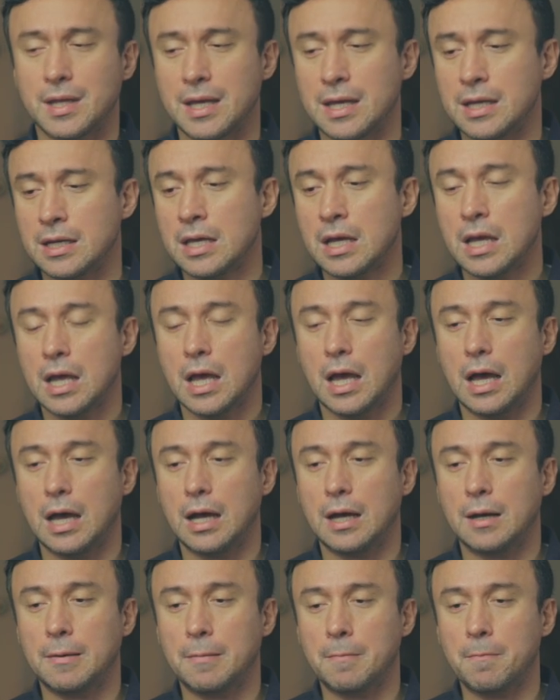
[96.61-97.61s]
then
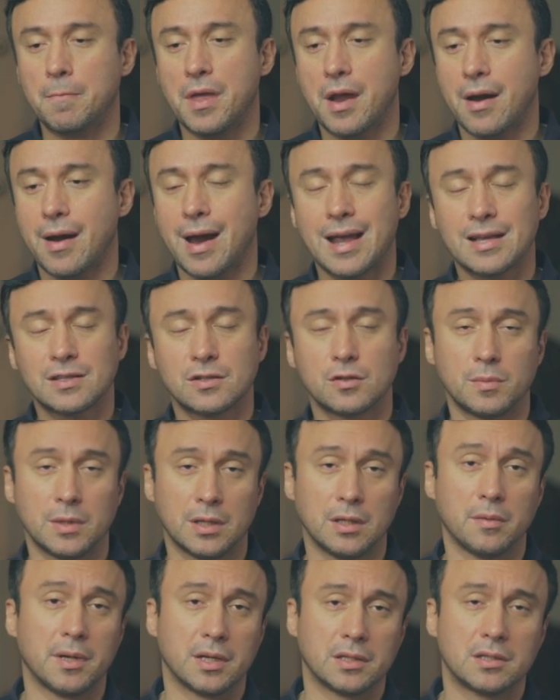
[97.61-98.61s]
there has to be a
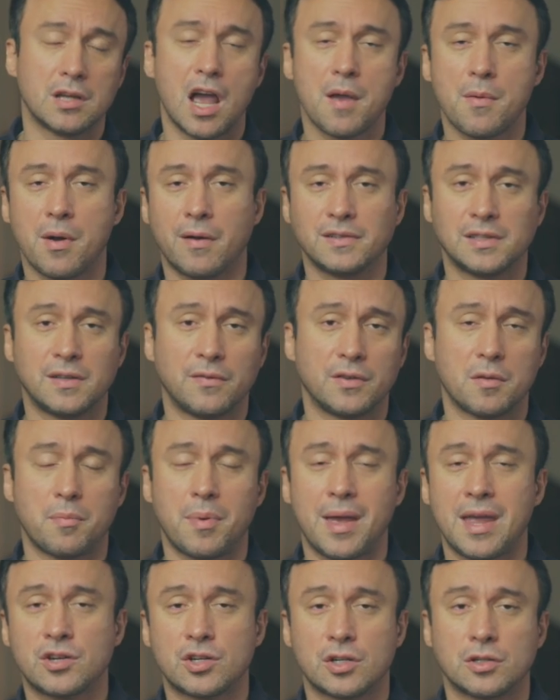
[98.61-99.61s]
little bit of time, obviously, for the
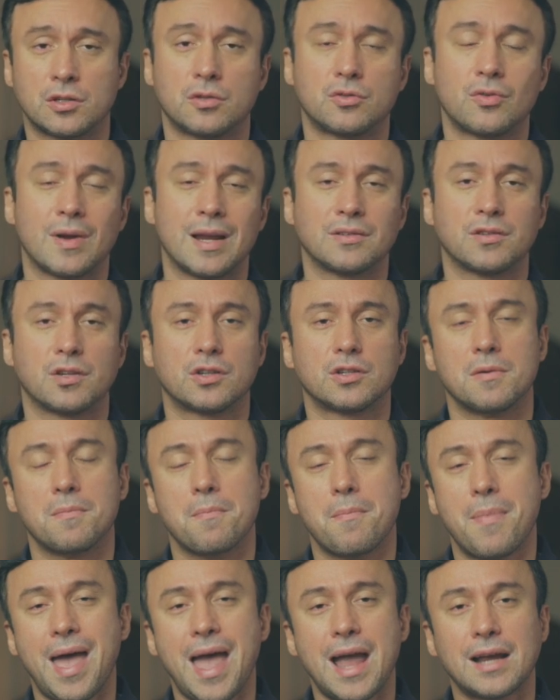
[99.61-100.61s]
patient to transition
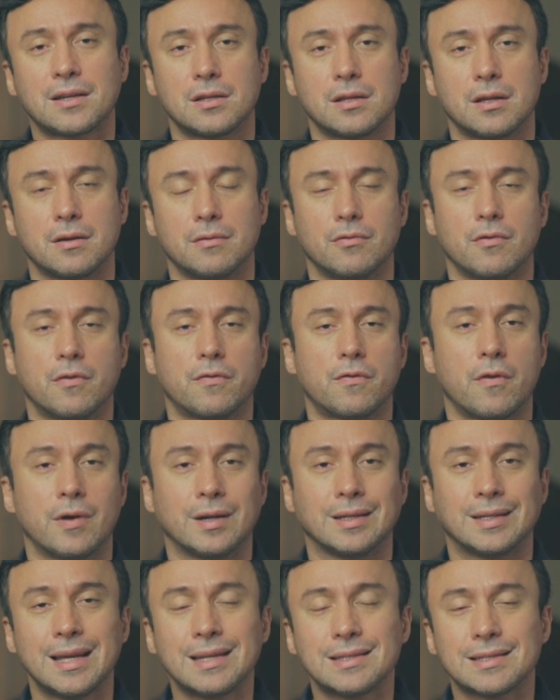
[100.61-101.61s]
back to the
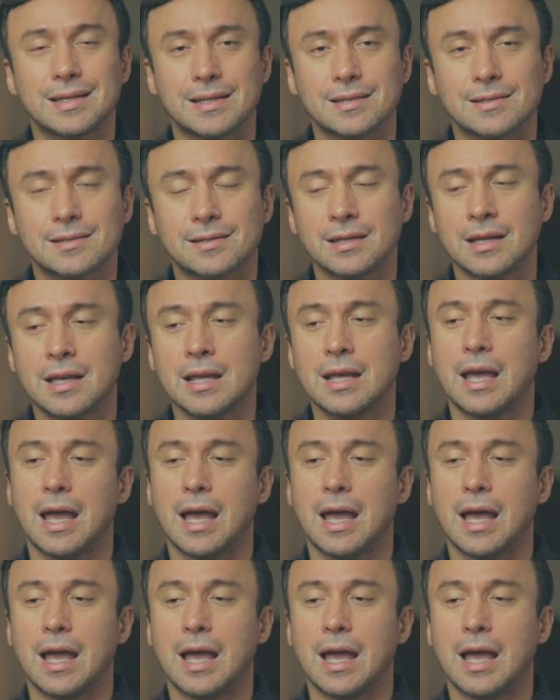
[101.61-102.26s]
referring dentist.